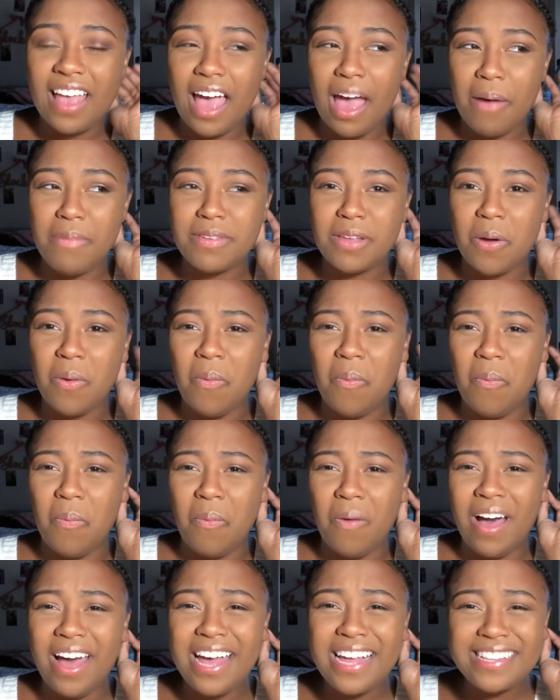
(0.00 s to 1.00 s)
I was like,
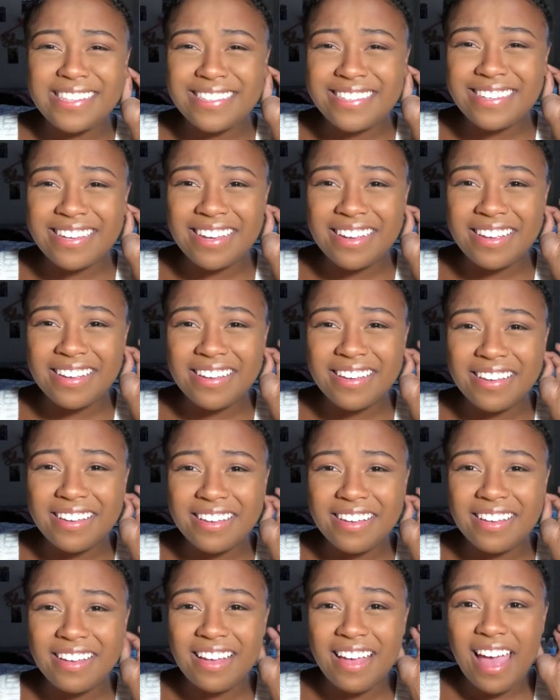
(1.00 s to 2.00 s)
what?
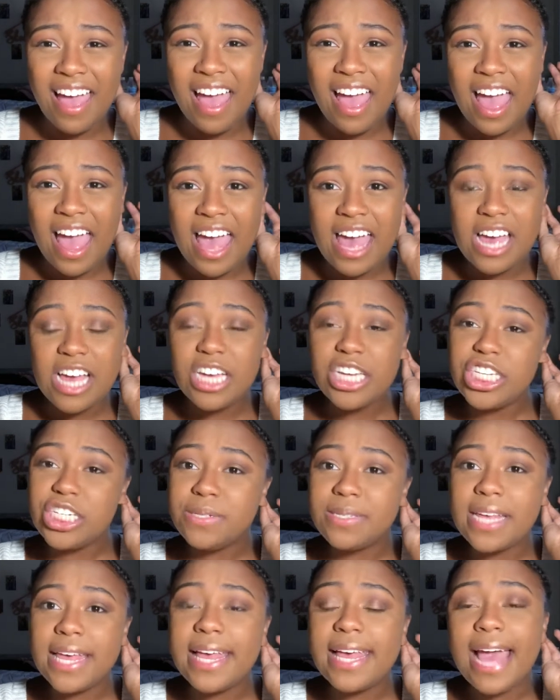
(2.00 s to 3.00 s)

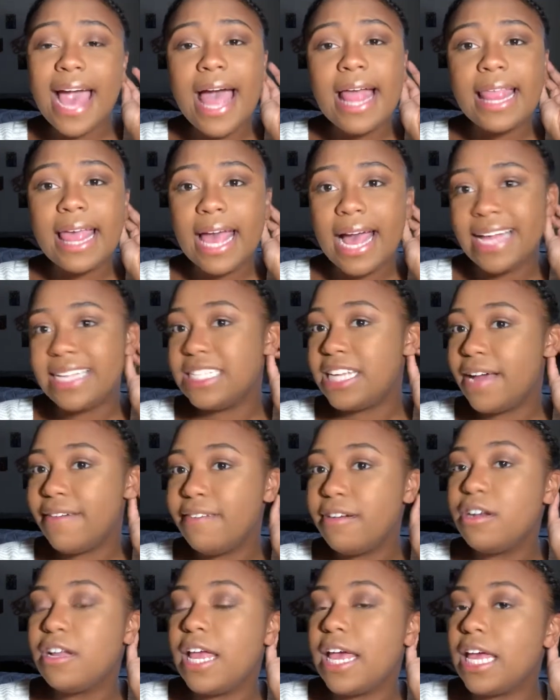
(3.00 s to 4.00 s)
She's like, yeah, like, has he
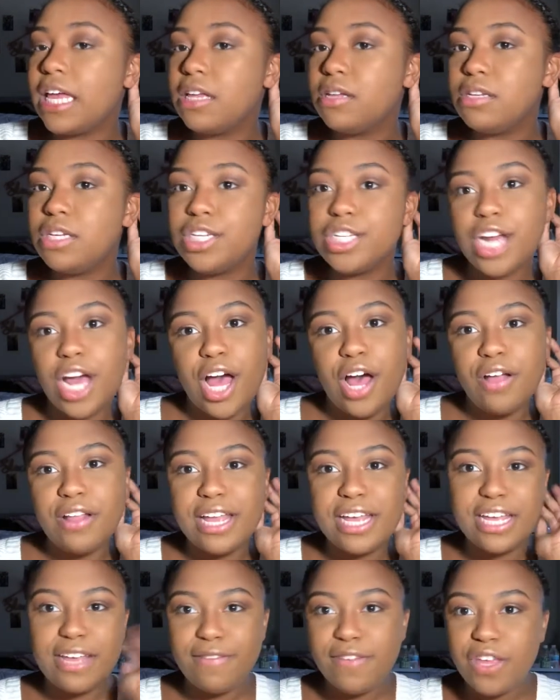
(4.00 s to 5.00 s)
ever, like, you know,
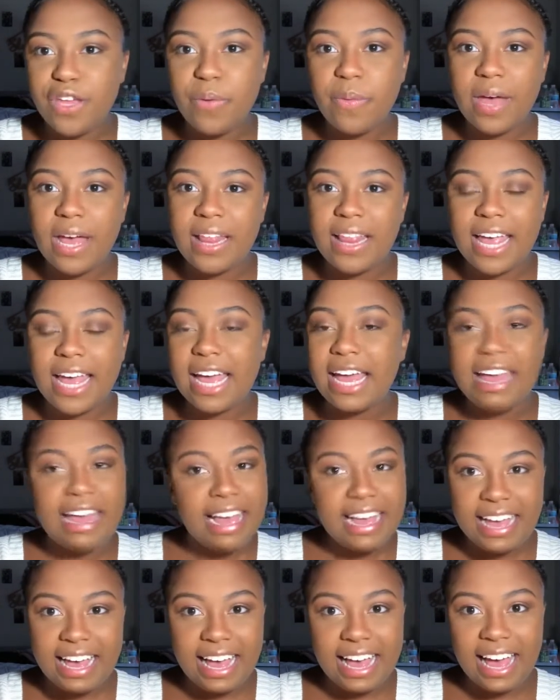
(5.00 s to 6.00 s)
like, giving you, a
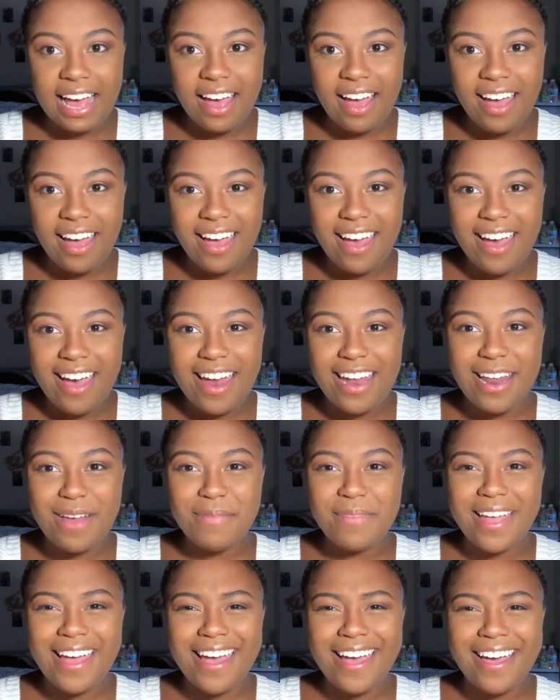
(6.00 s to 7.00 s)
hickey? And
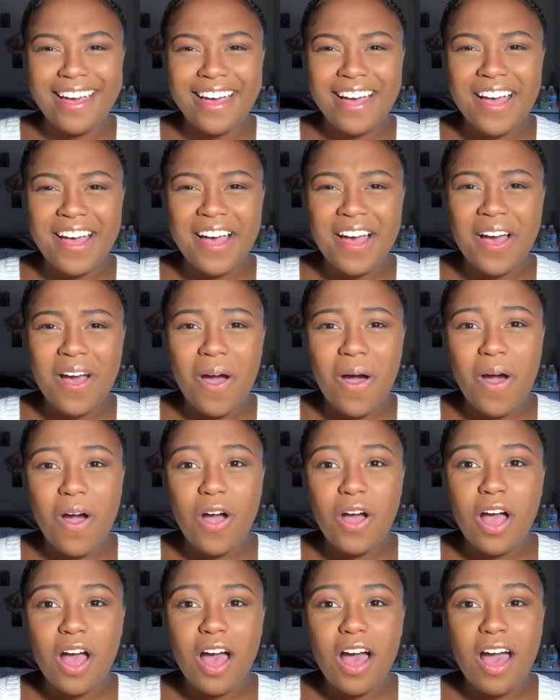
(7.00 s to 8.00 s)
I'm like,
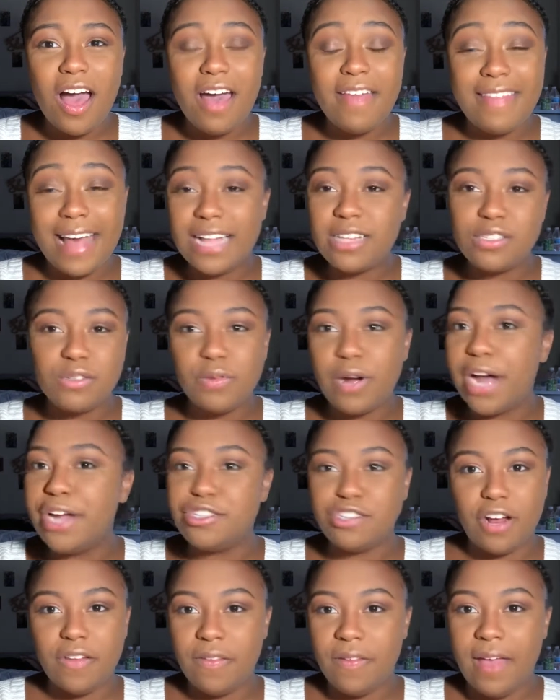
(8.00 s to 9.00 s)
that's where I
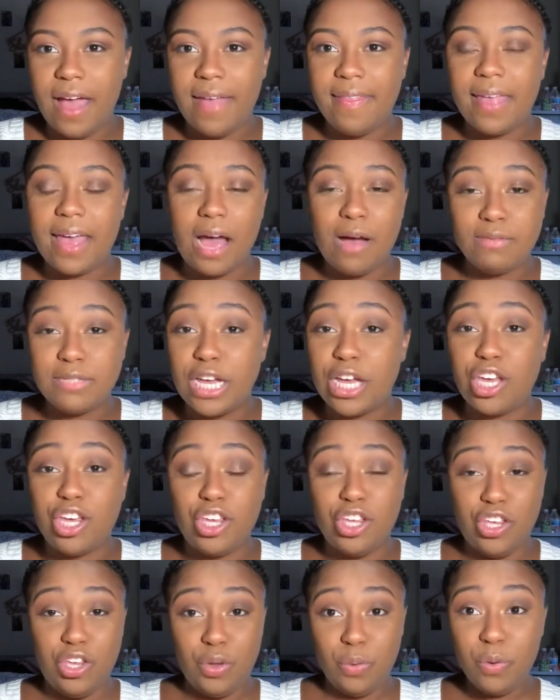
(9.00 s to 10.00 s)
draw the line. Like, I was like,
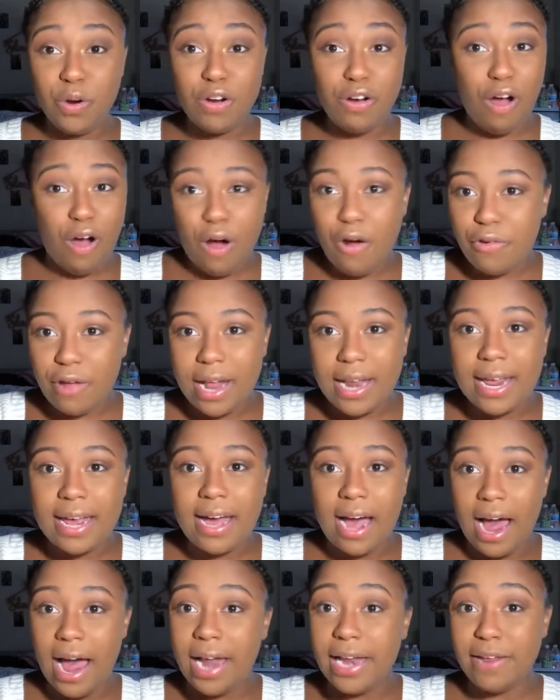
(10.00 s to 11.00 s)
you were already
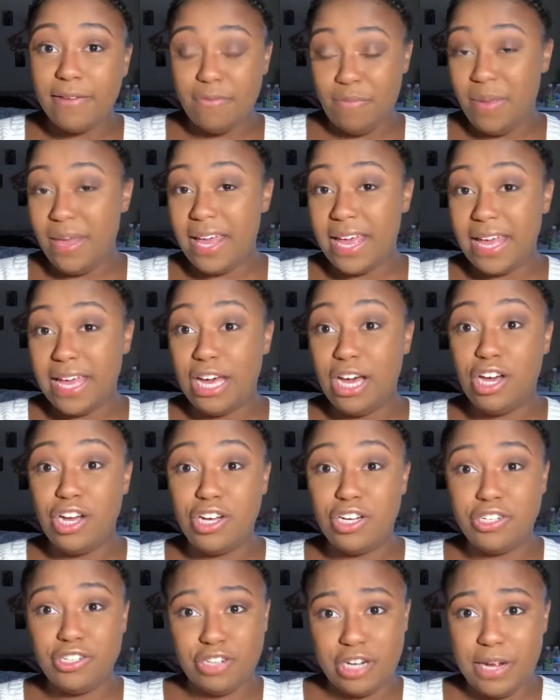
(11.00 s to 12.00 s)
kind of being
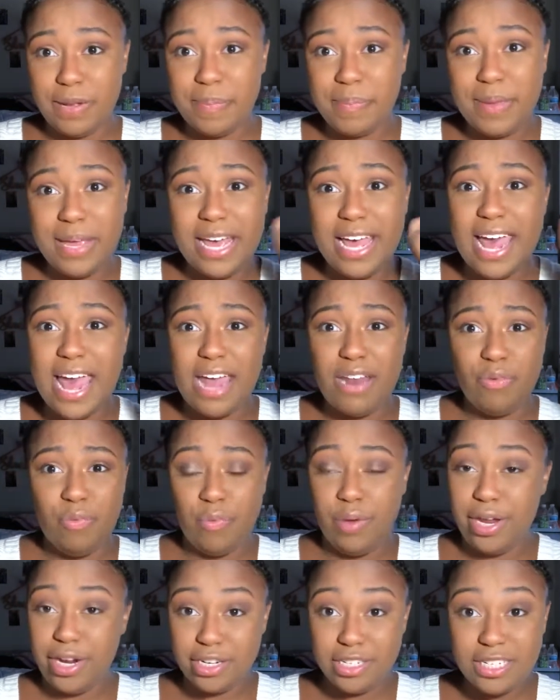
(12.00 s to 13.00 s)
creepy and
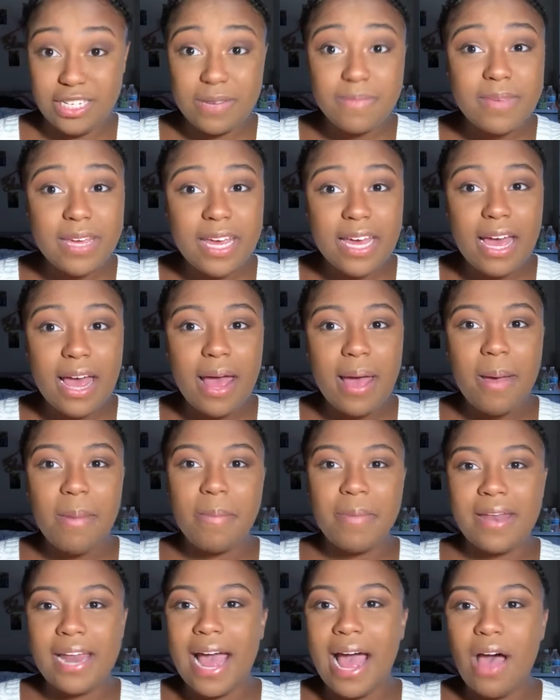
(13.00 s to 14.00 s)
weird to me,
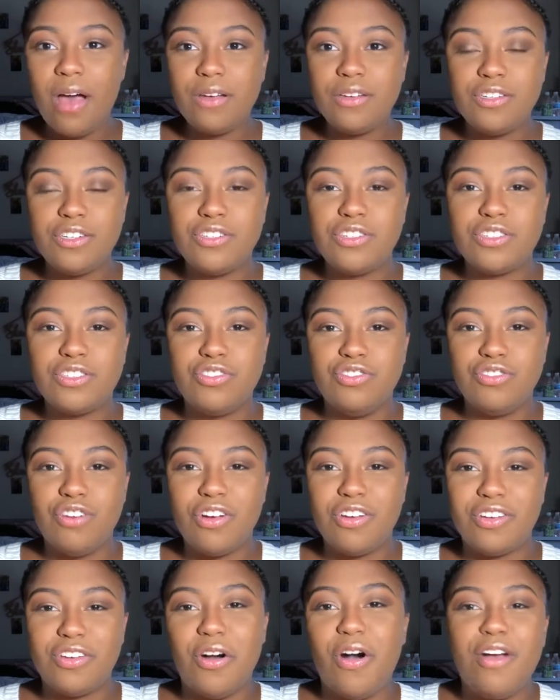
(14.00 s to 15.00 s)
but now you're just
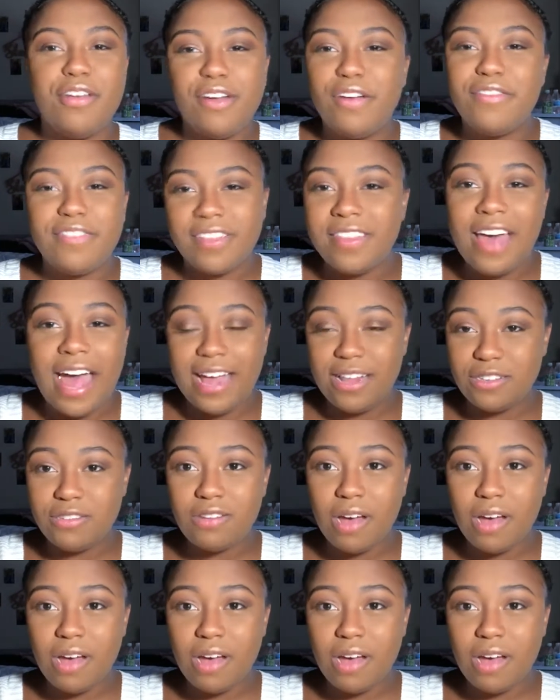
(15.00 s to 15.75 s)
going over the line.